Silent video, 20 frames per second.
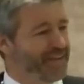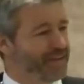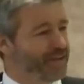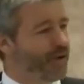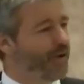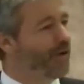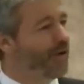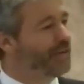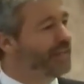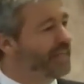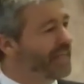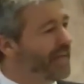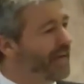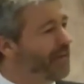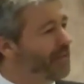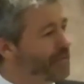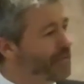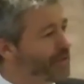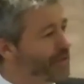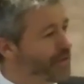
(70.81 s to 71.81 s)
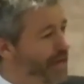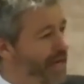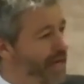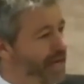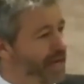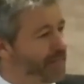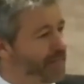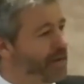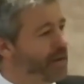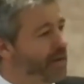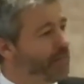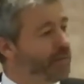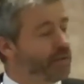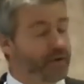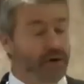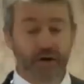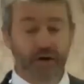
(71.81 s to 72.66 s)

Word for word: calling out their name, but